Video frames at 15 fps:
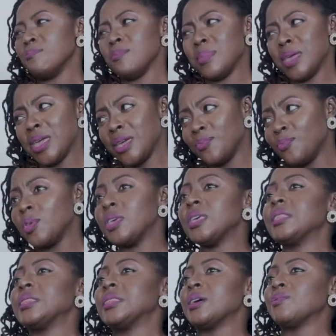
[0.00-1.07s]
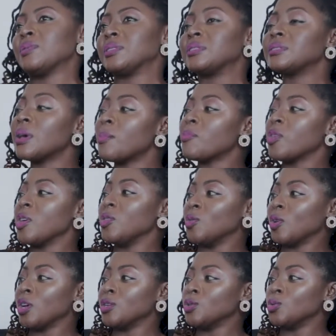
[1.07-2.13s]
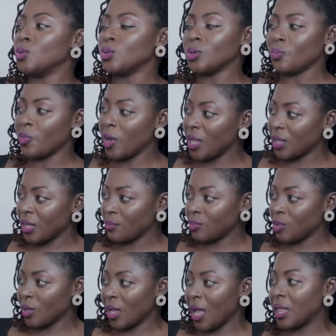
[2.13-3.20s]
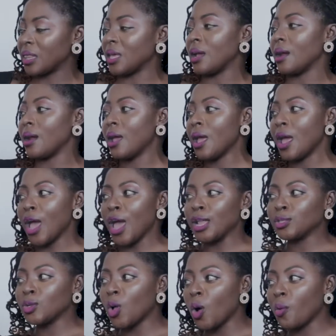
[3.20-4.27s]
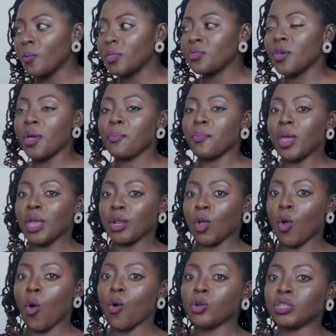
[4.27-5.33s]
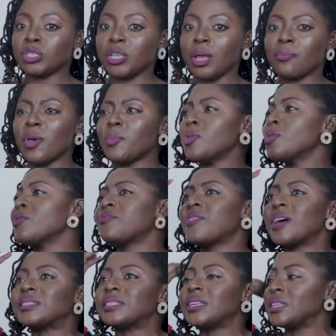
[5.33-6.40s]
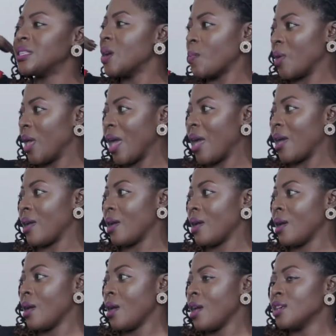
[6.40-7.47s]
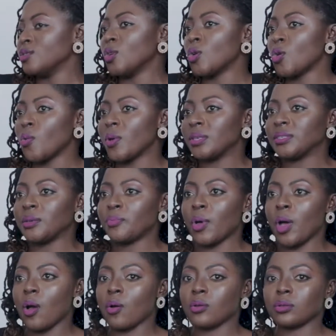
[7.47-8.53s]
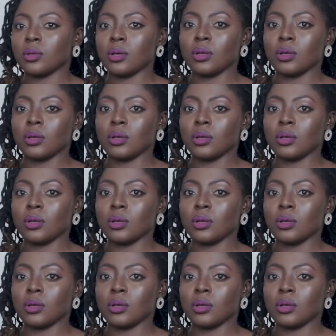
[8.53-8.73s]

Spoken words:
Maybe there is something you can do to bring them together and talk with them and coach them. Maybe you're fascinated with hair. It's not always about